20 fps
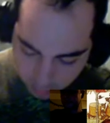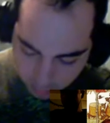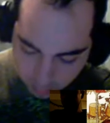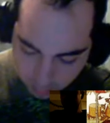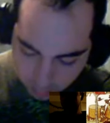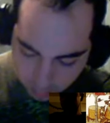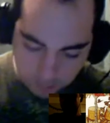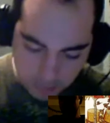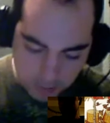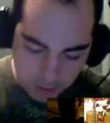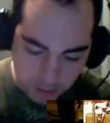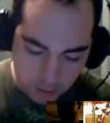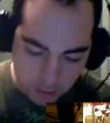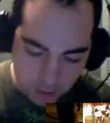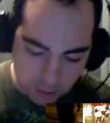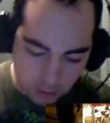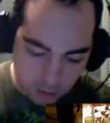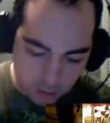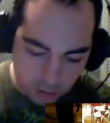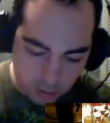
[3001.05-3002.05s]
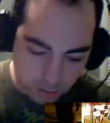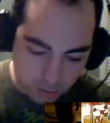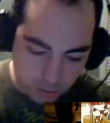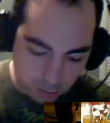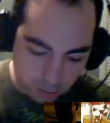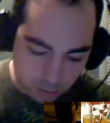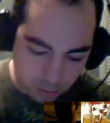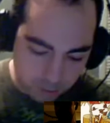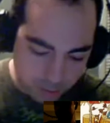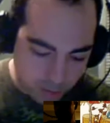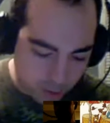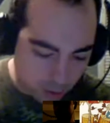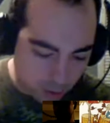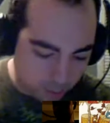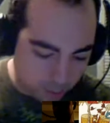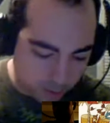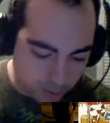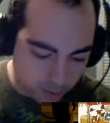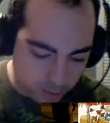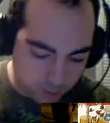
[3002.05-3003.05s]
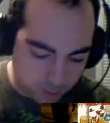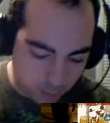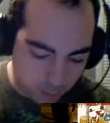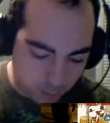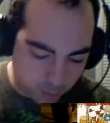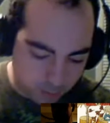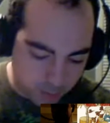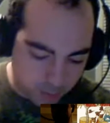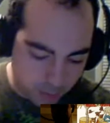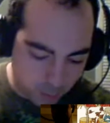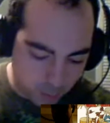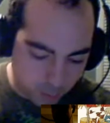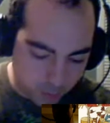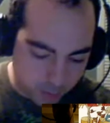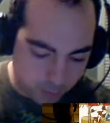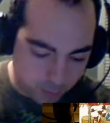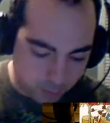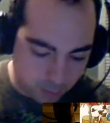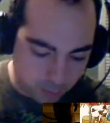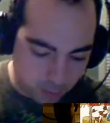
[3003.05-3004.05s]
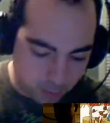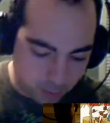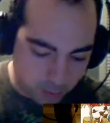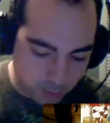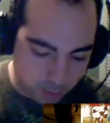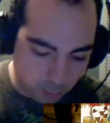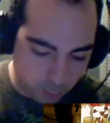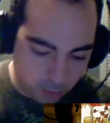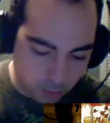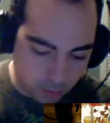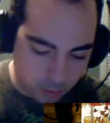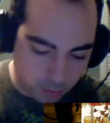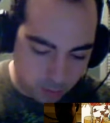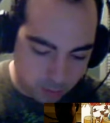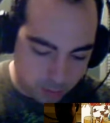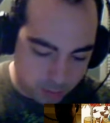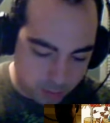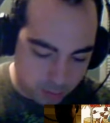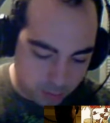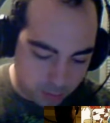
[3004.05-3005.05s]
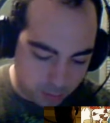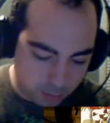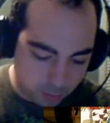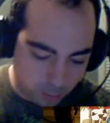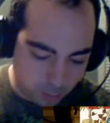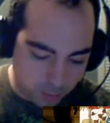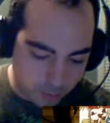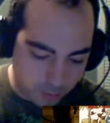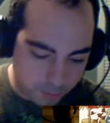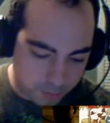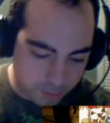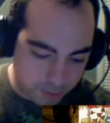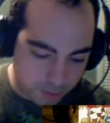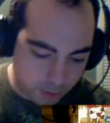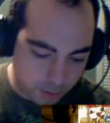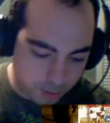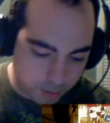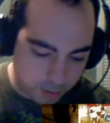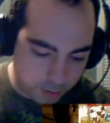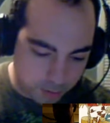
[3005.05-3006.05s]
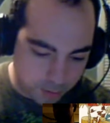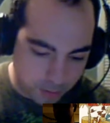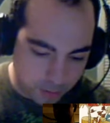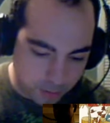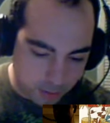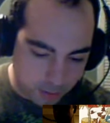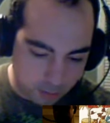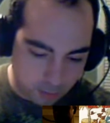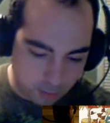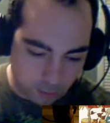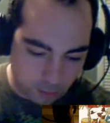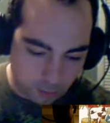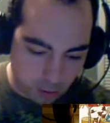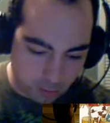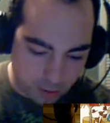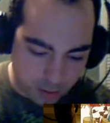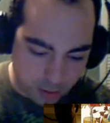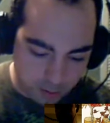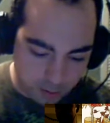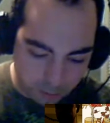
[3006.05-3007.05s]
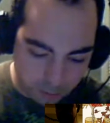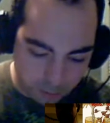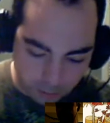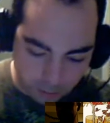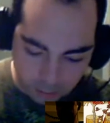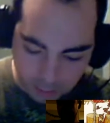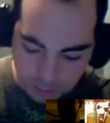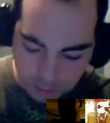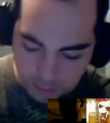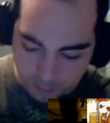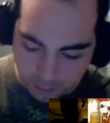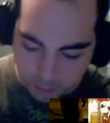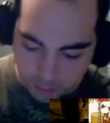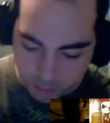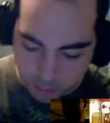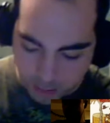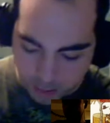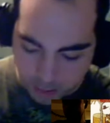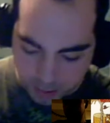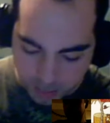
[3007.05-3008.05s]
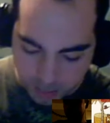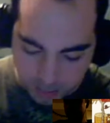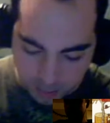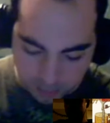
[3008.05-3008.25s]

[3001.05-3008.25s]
be herbalism. It would be whatever skill it stemmed from. I believe you have